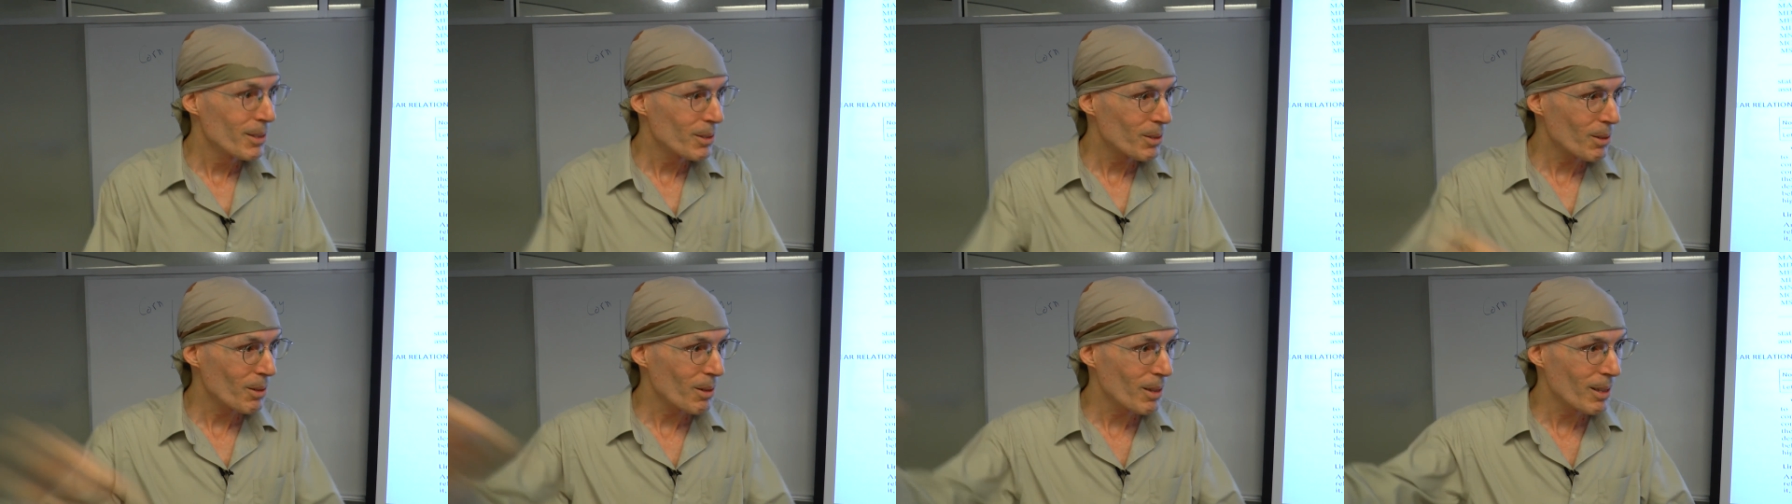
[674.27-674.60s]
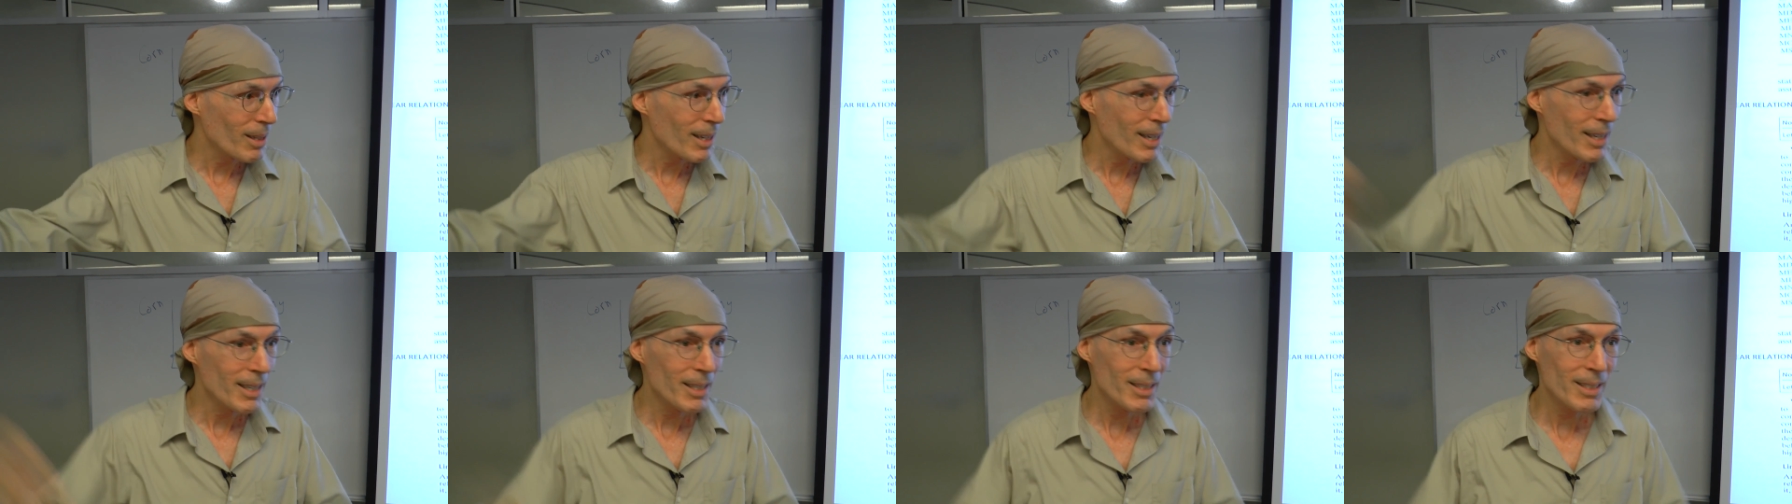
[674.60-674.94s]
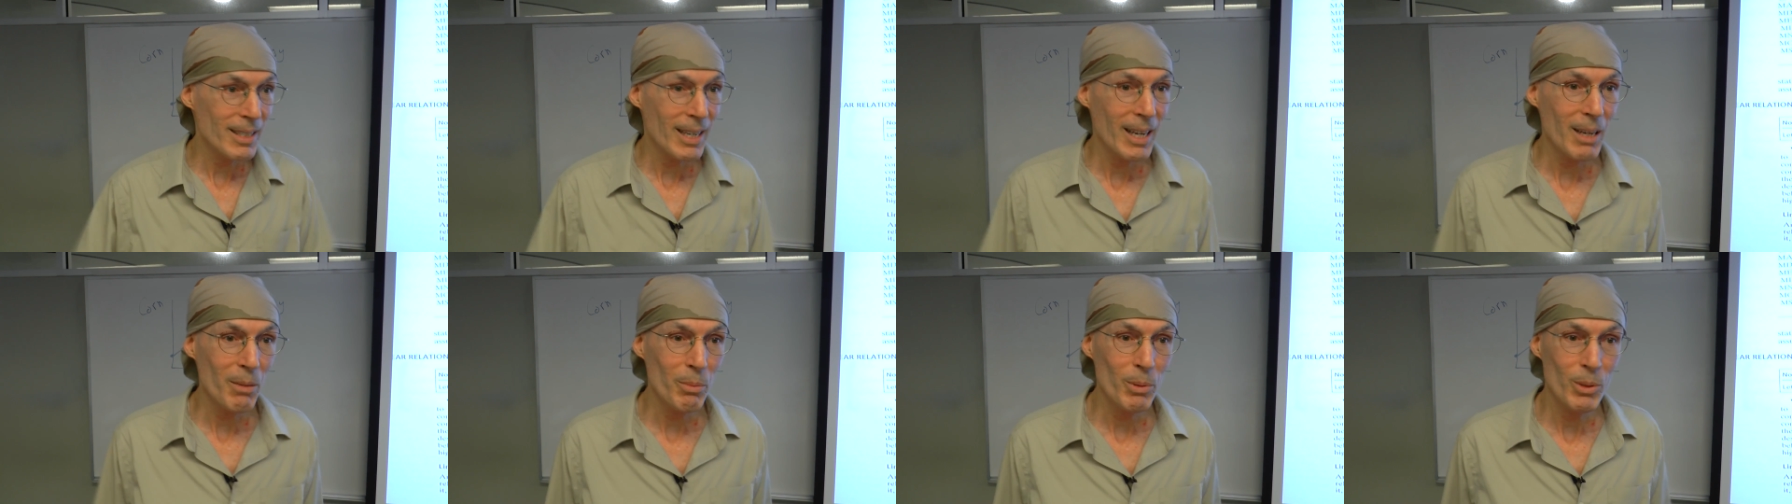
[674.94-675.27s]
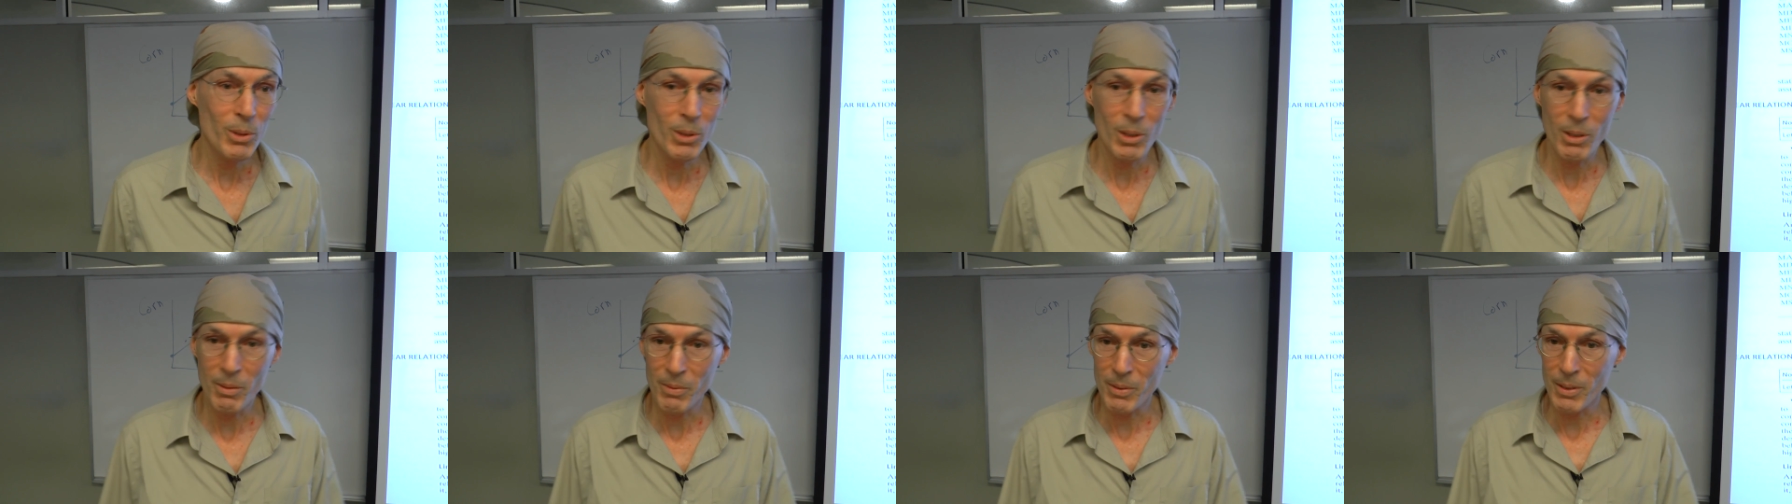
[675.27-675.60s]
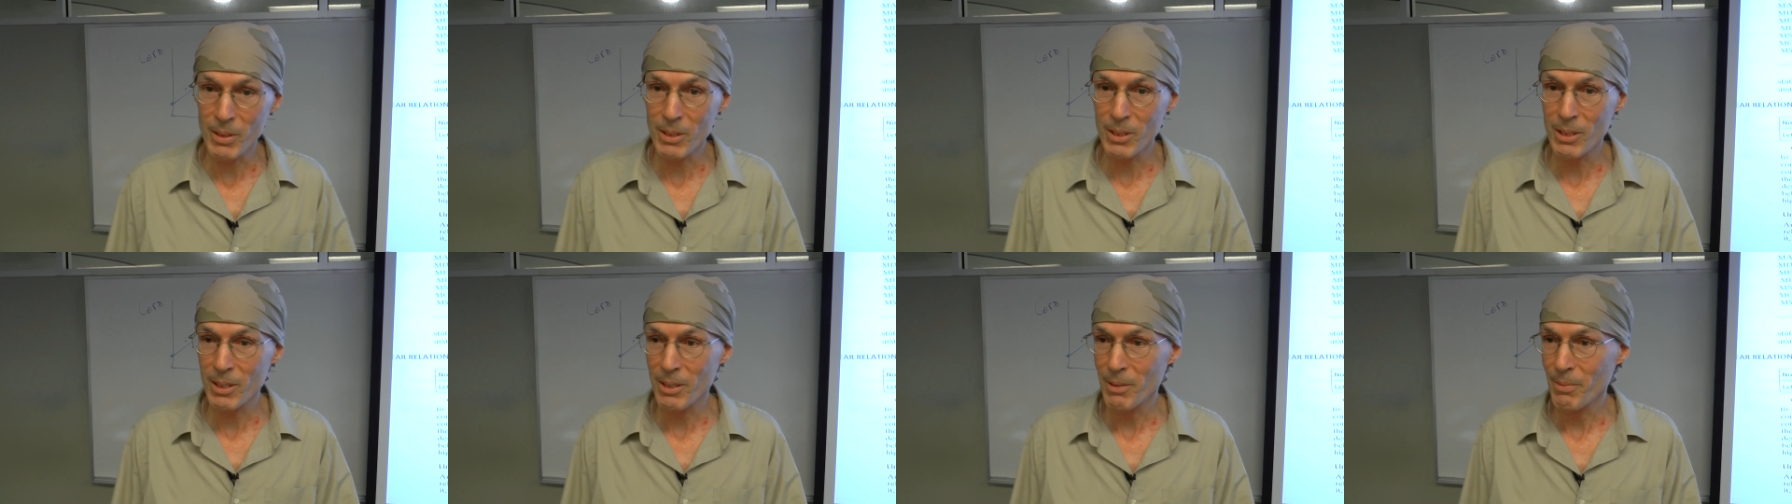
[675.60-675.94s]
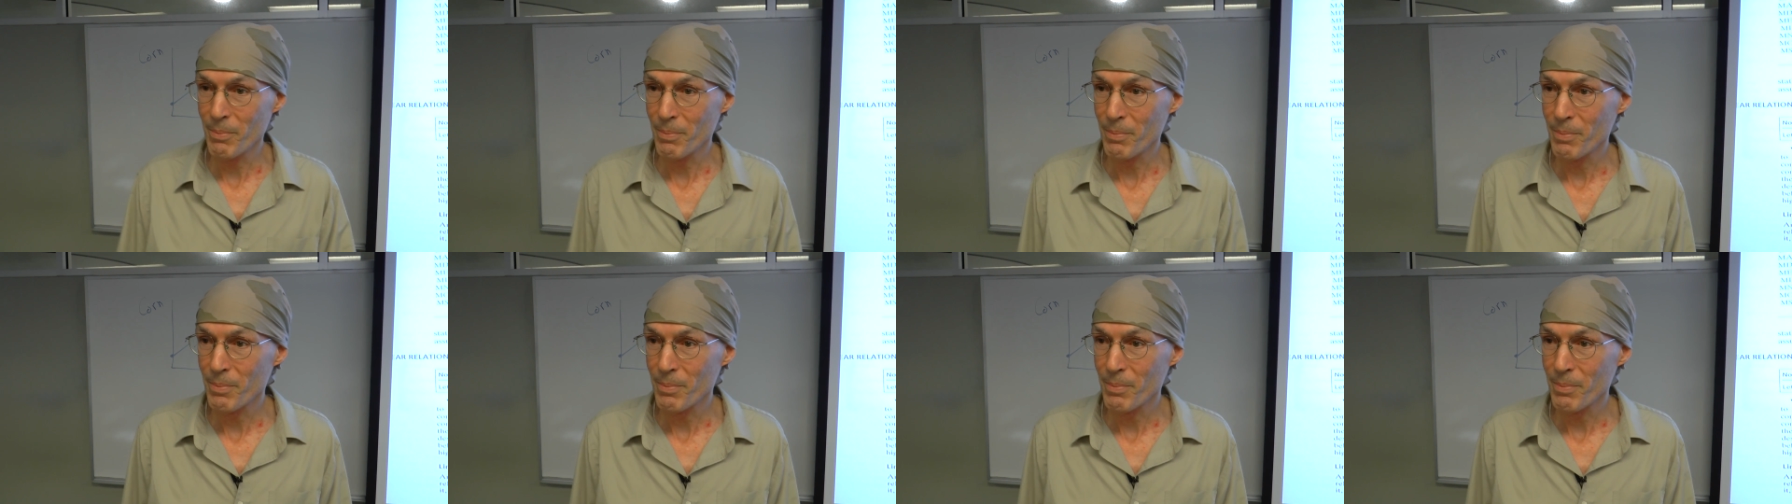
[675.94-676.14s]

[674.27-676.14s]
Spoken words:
So the line is a hypersurface.